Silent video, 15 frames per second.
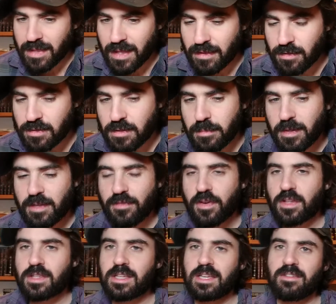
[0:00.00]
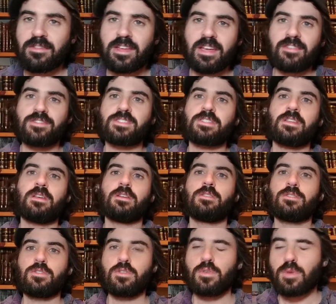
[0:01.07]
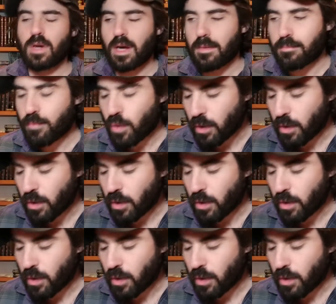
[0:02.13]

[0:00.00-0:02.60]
that there's a mitzvah to give gifts to um,